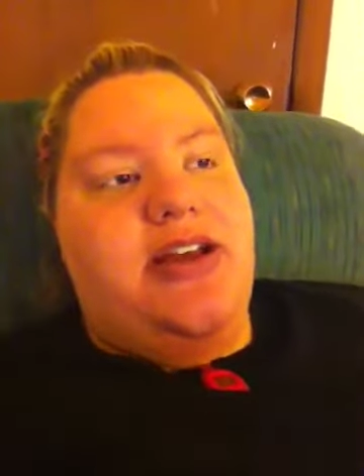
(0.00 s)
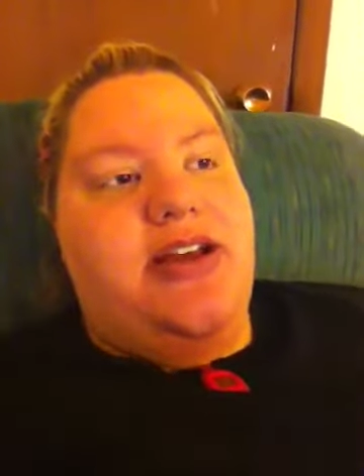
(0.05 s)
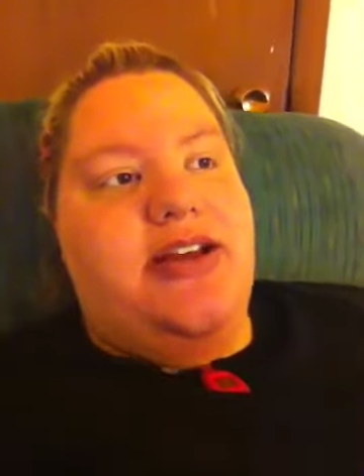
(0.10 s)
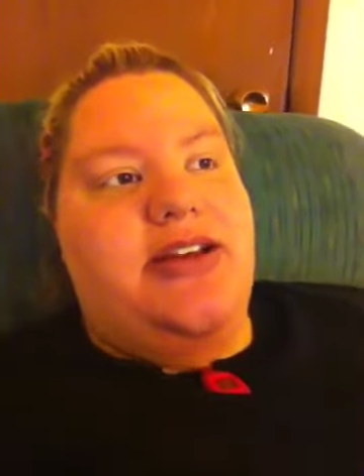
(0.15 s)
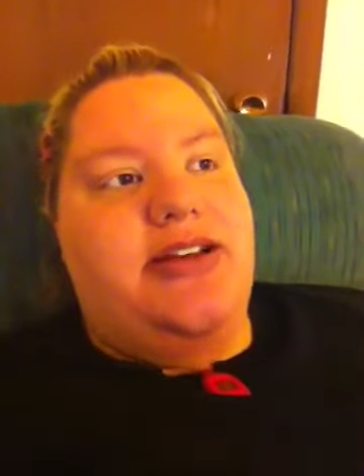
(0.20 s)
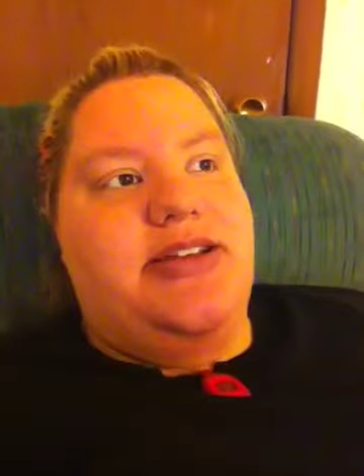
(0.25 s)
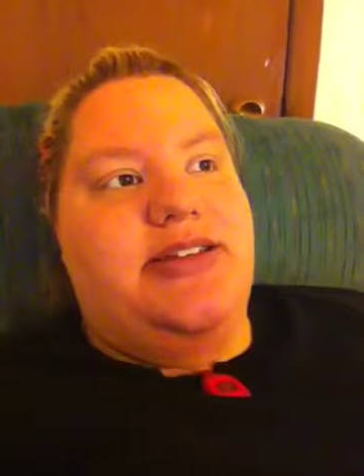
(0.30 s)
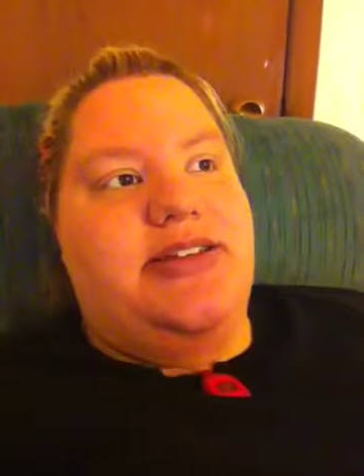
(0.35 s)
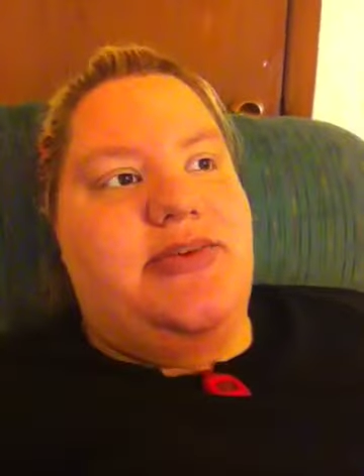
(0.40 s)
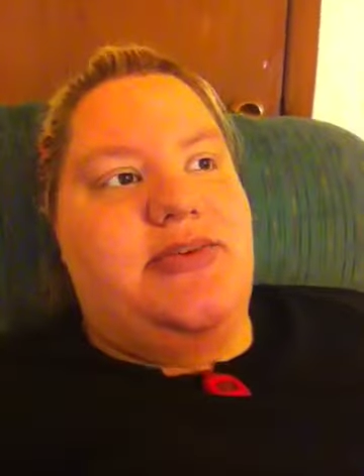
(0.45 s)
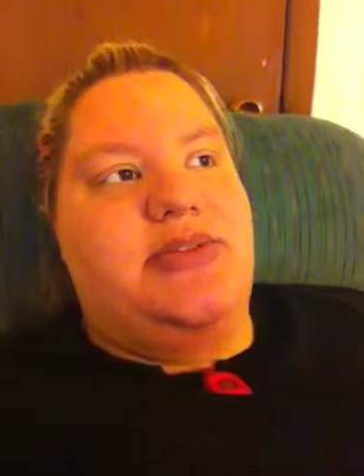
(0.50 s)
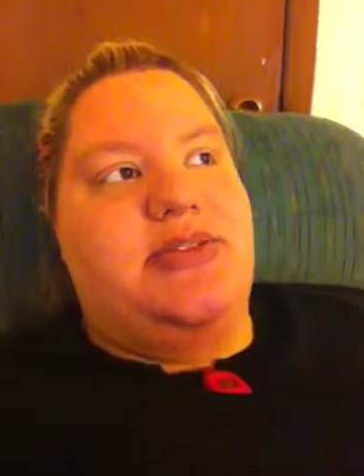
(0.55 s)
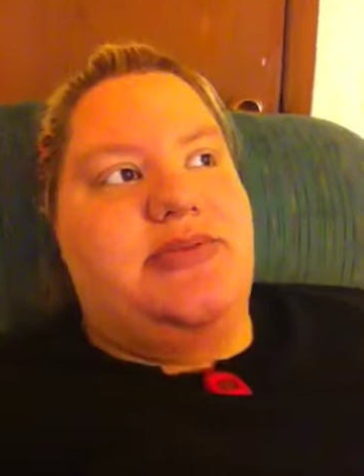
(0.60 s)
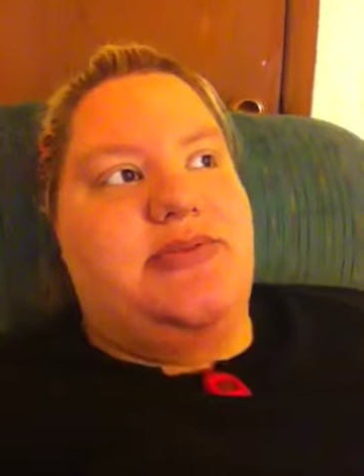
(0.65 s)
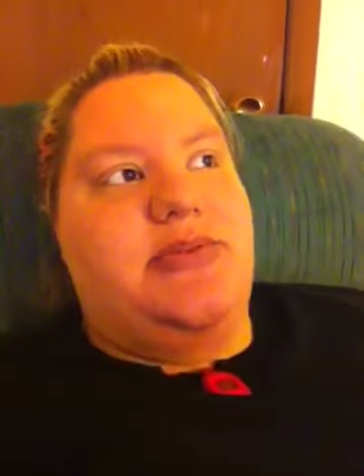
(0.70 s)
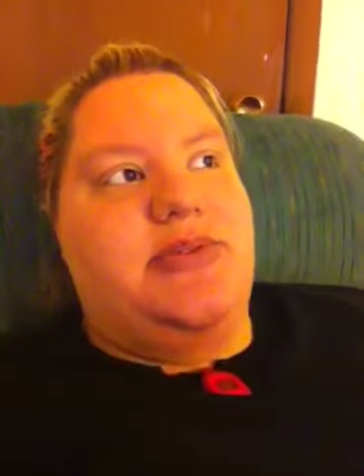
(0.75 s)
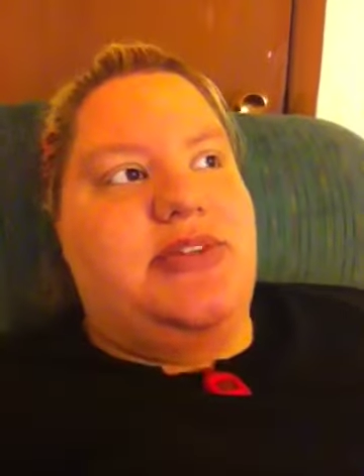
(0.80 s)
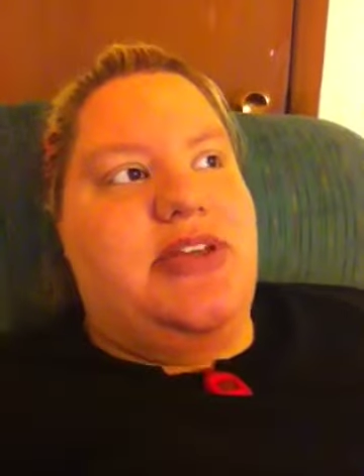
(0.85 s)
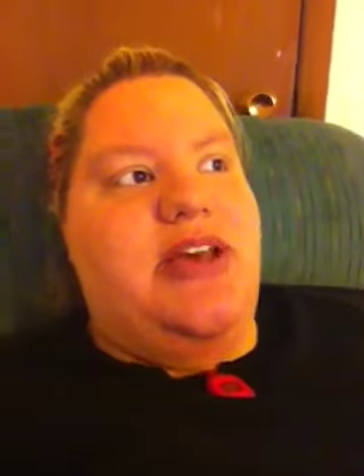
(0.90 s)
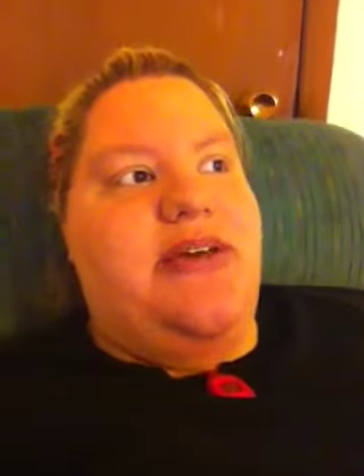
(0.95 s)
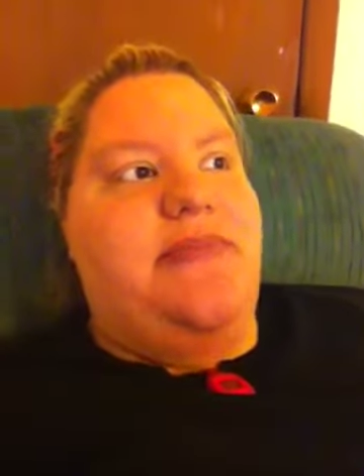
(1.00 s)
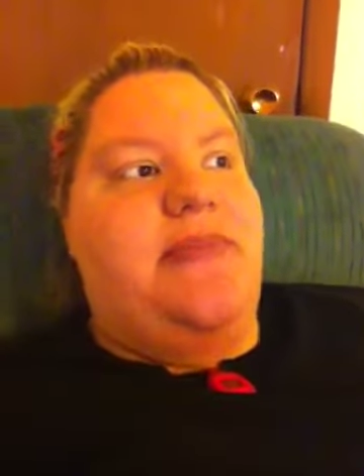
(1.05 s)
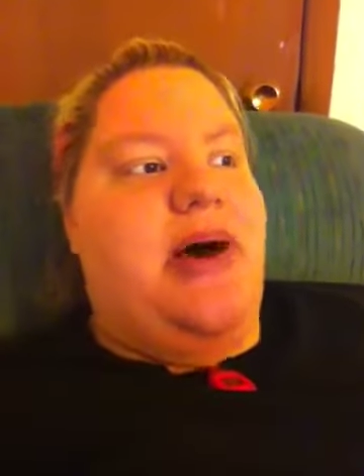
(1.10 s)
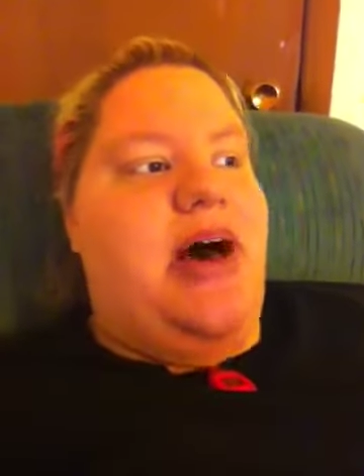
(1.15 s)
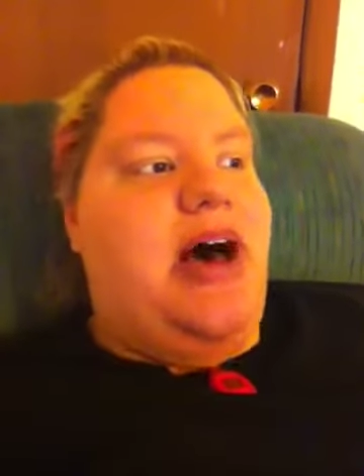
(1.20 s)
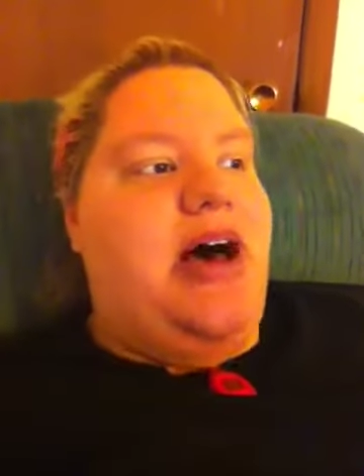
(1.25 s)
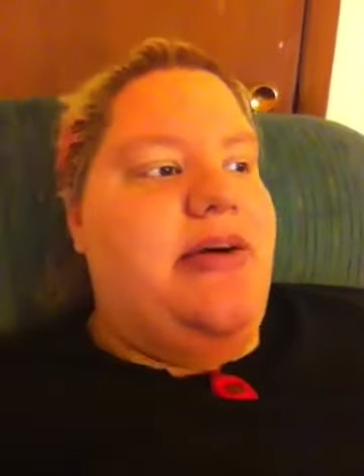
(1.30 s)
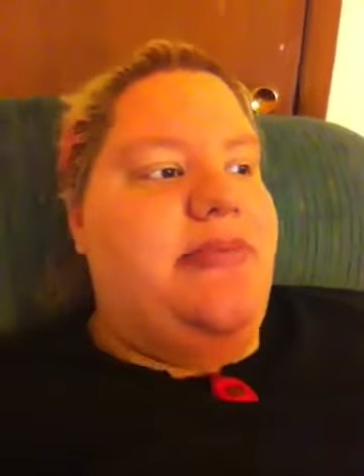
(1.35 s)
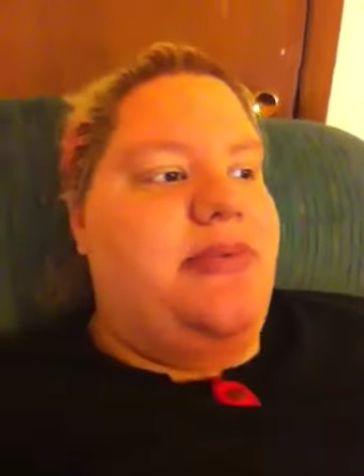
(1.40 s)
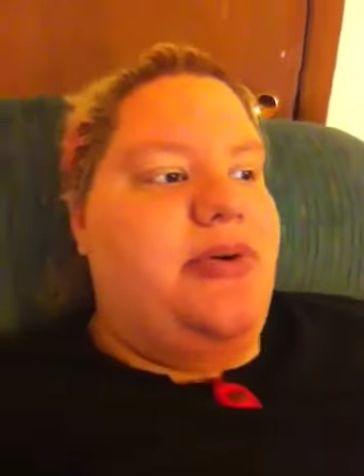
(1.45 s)
because I wasn't supposed to have
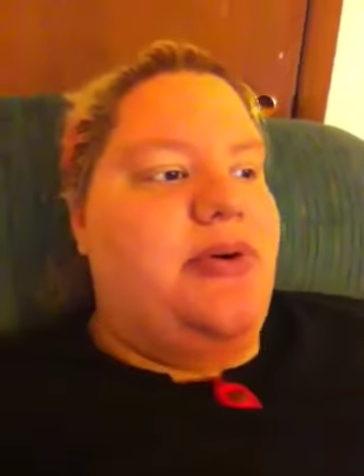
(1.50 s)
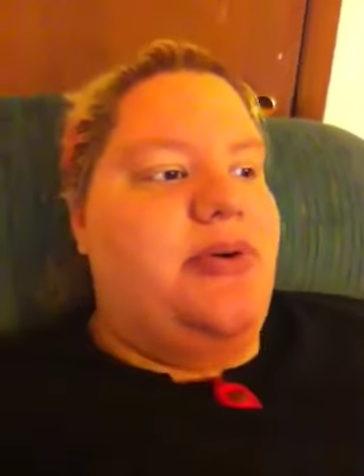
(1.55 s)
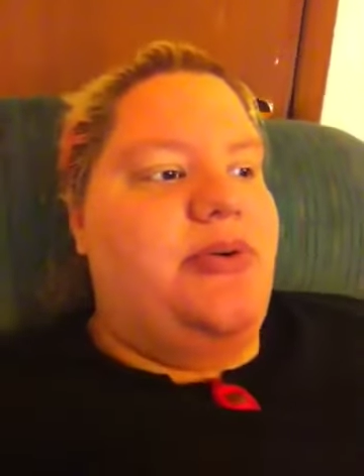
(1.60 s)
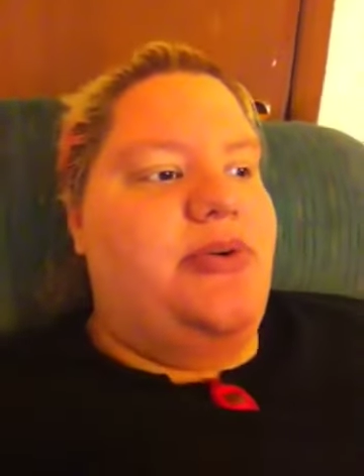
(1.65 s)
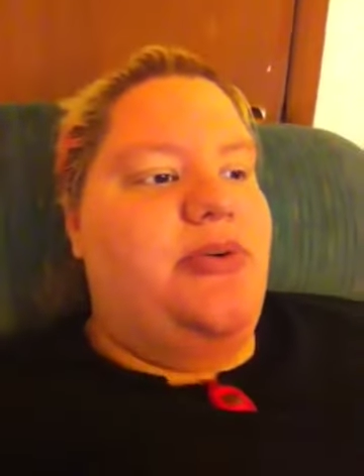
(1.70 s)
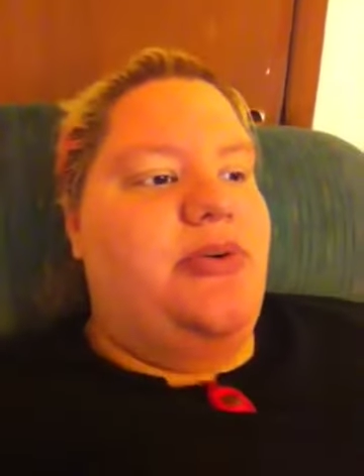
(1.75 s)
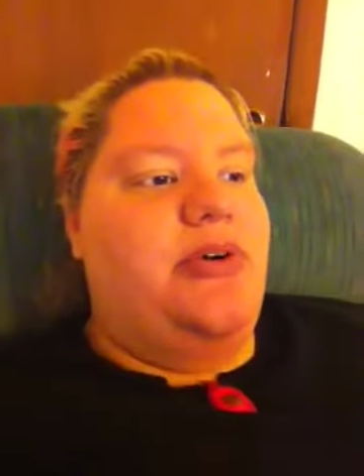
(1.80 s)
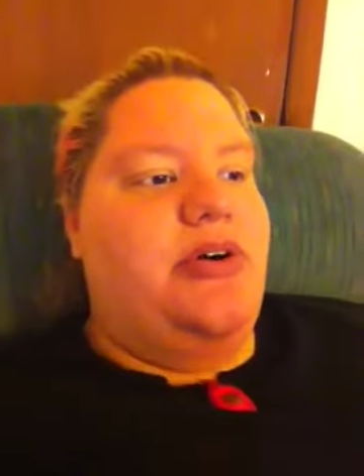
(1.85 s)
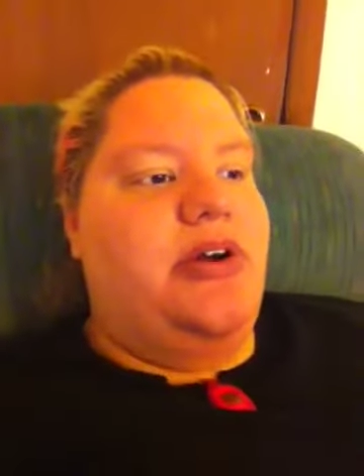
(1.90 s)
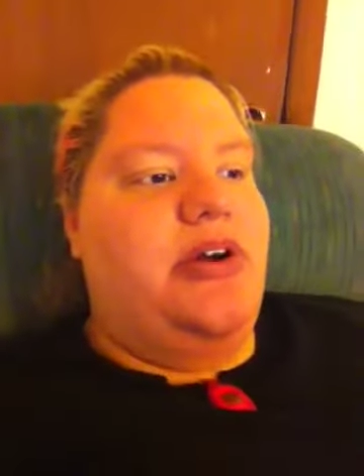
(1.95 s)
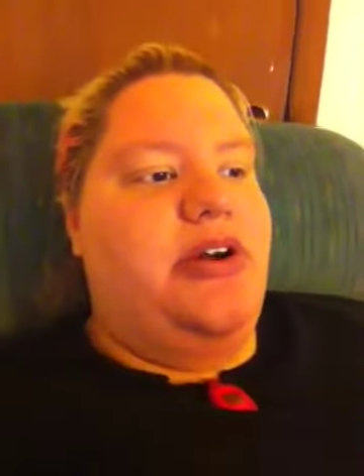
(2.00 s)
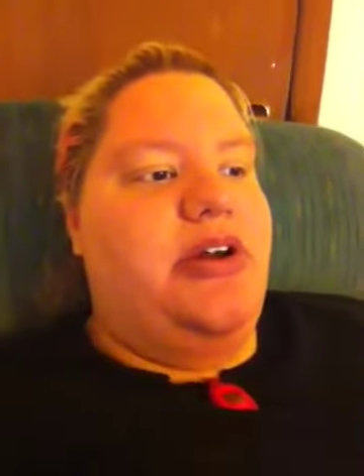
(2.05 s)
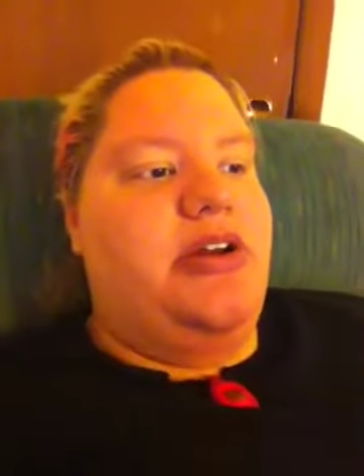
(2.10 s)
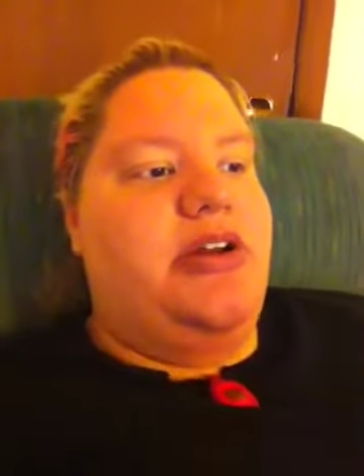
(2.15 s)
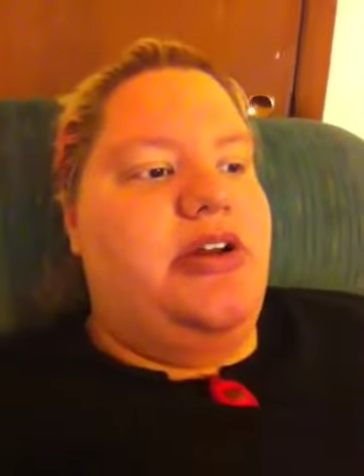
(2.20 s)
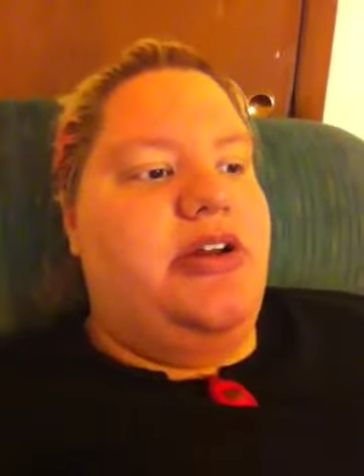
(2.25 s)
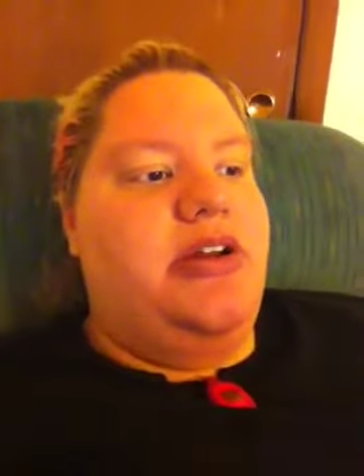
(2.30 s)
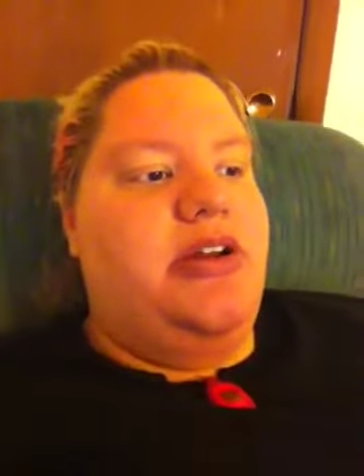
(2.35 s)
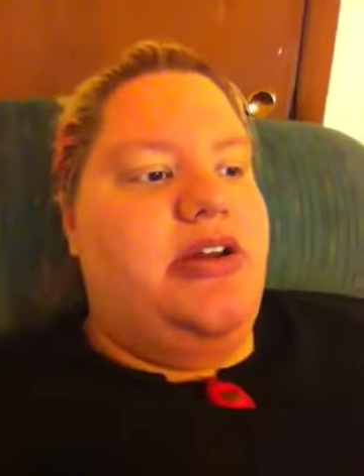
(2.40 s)
pop or